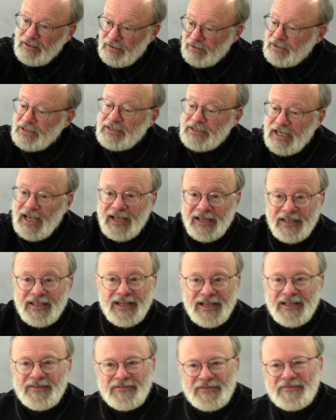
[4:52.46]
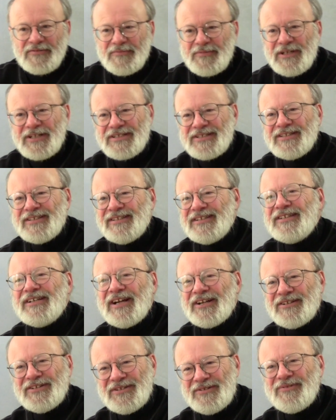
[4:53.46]
That's exactly the kind of information the
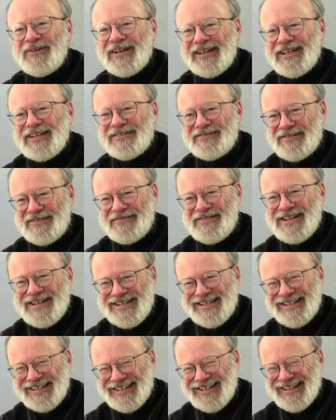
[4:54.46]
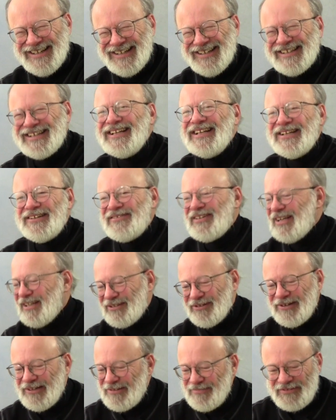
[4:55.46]
doctor didn't want to give up. If I
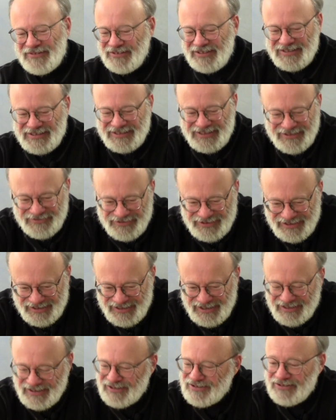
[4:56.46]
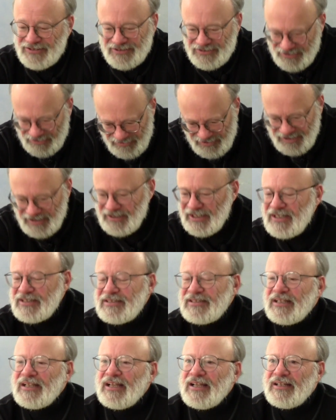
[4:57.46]
told them the risks, they wouldn't take the surgery. Well,
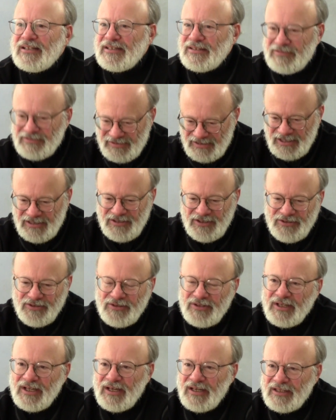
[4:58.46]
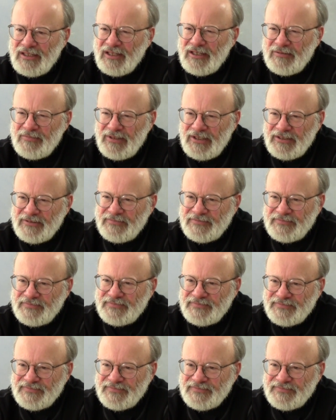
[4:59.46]
then you got to tell them that.